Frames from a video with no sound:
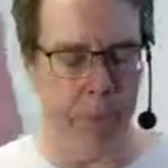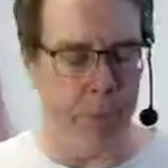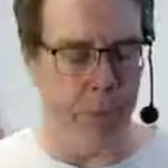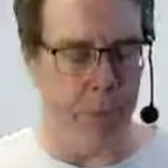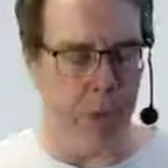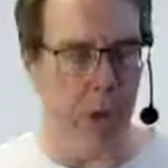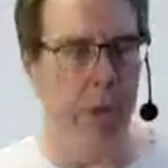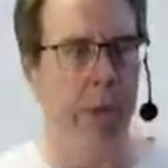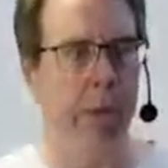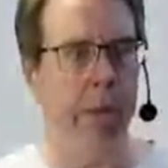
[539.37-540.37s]
super
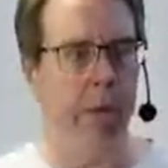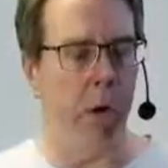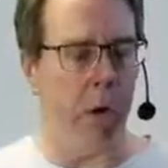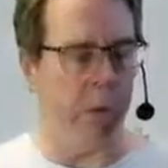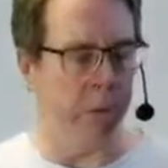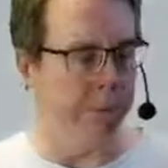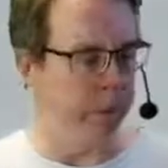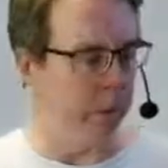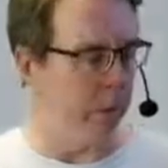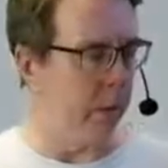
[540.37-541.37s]
strong, but it's strong enough
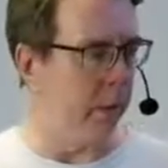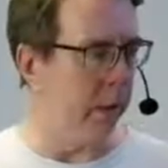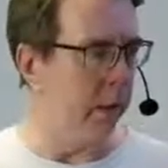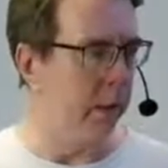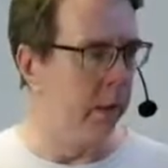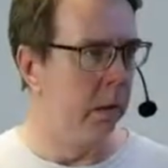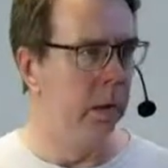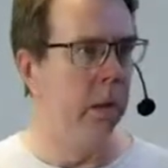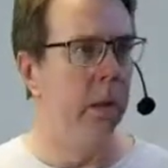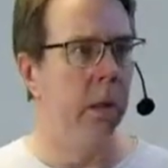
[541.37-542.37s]
to uh,
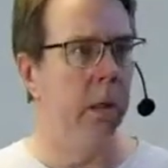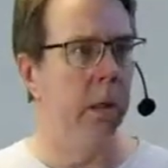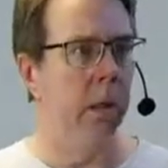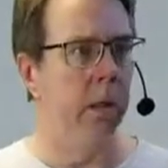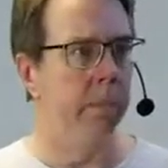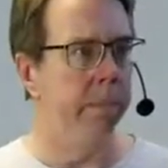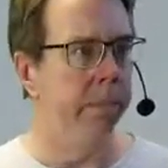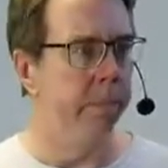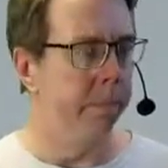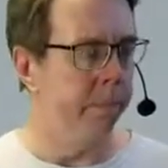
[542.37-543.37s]
um,